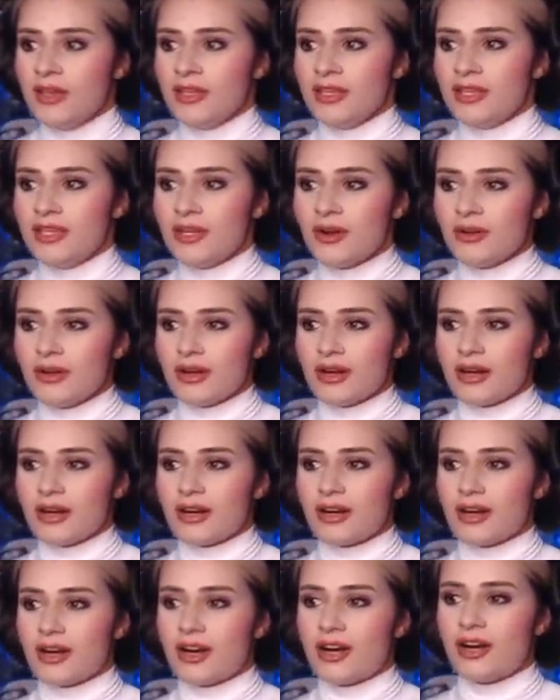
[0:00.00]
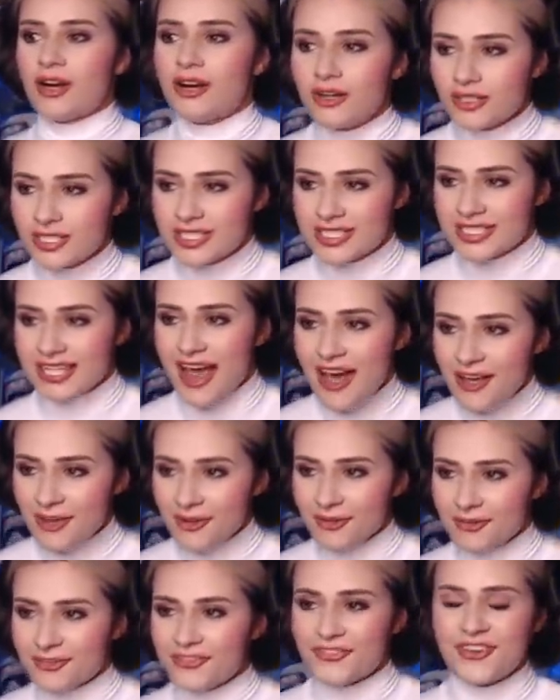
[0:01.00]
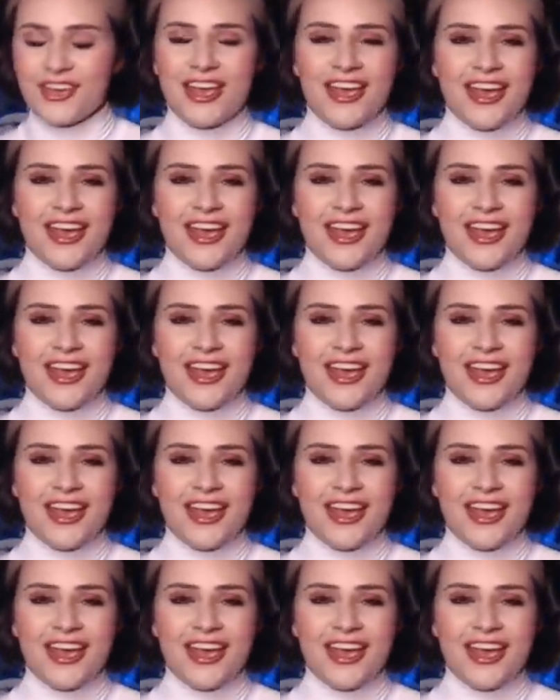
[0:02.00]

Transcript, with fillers: you know, herself.